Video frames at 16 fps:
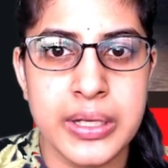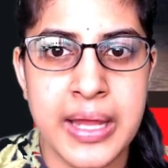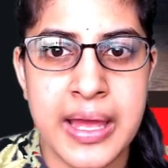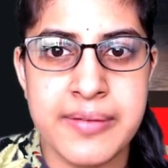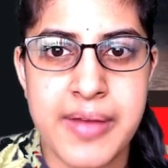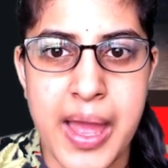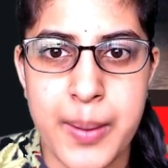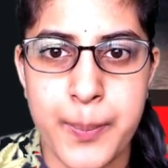
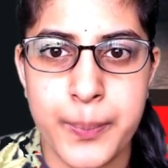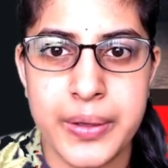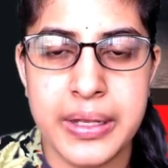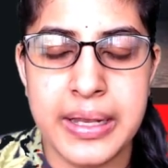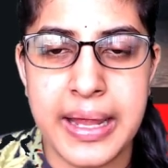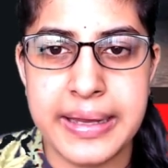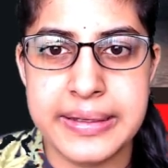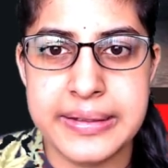have ambient
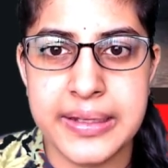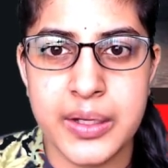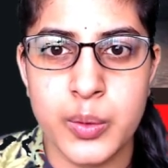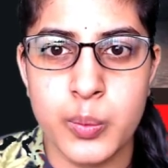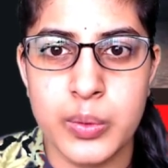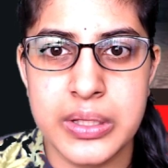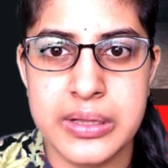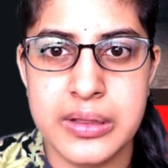
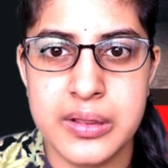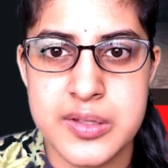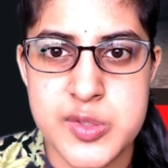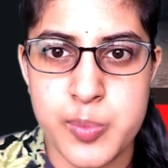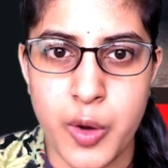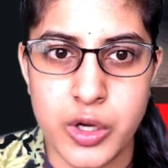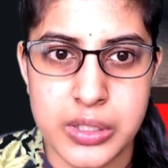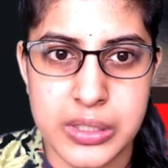lighting with
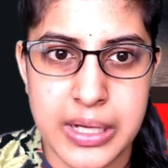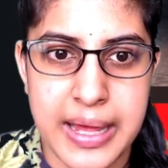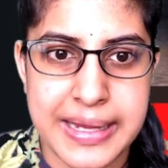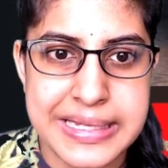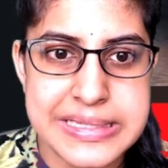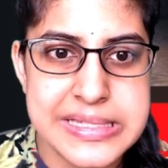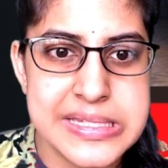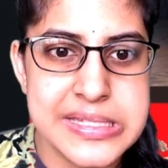
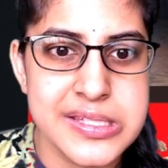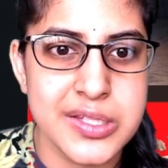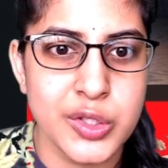spotlights.